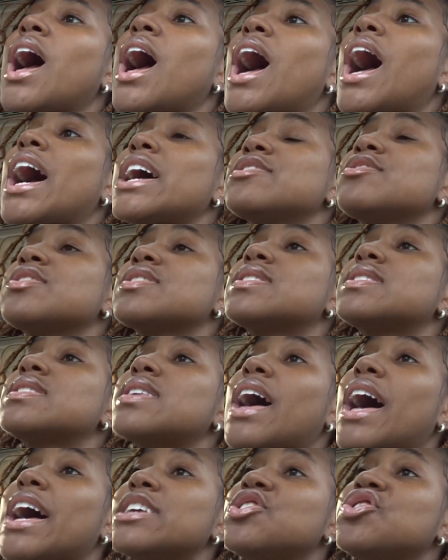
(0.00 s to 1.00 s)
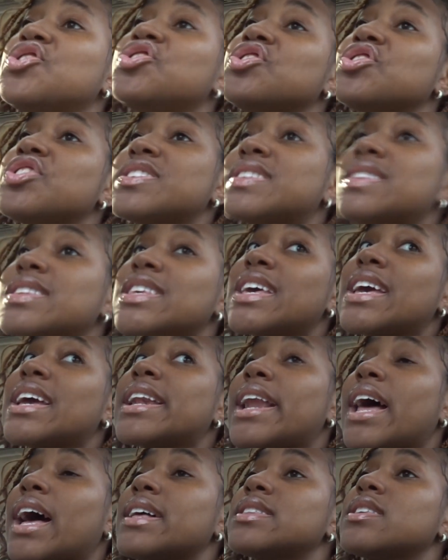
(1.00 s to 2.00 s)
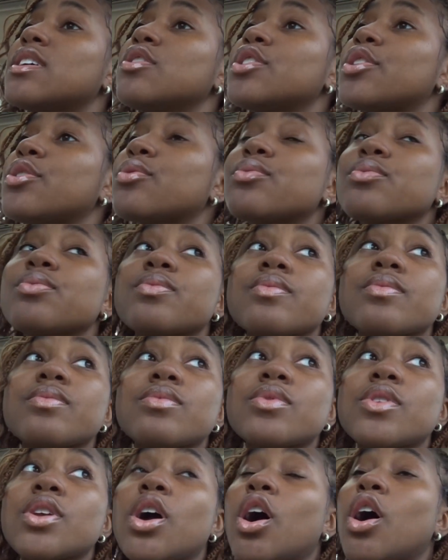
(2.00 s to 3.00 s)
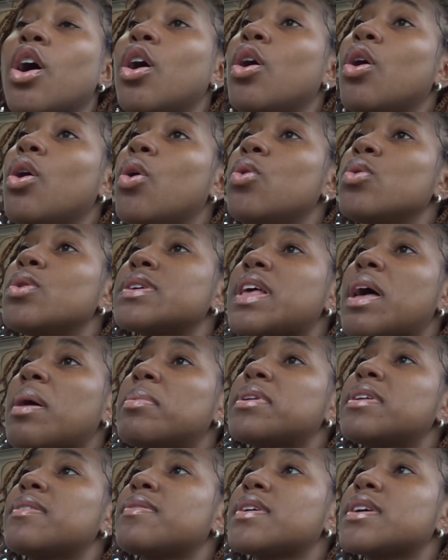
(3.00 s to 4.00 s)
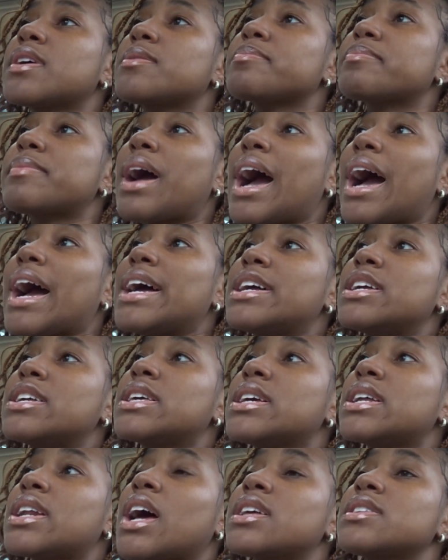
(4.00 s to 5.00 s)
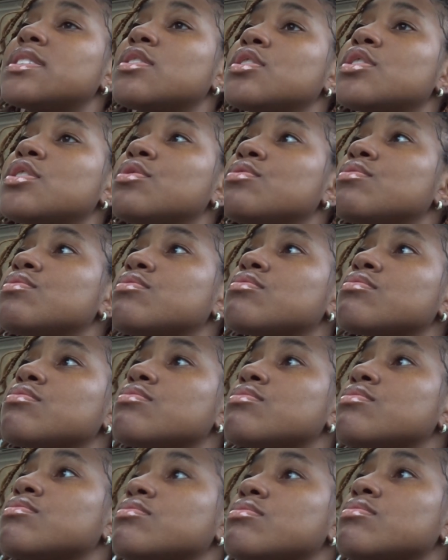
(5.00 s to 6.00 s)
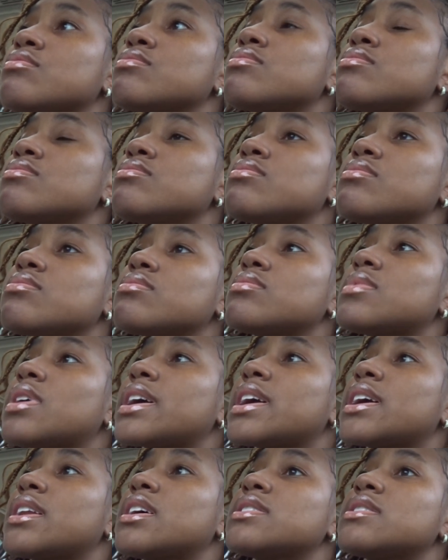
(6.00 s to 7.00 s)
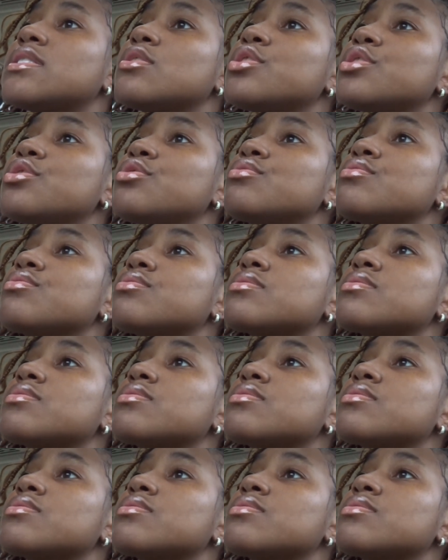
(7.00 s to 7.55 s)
I just cannot tell you. Who does that benefit? I cannot tell you. I cannot tell you.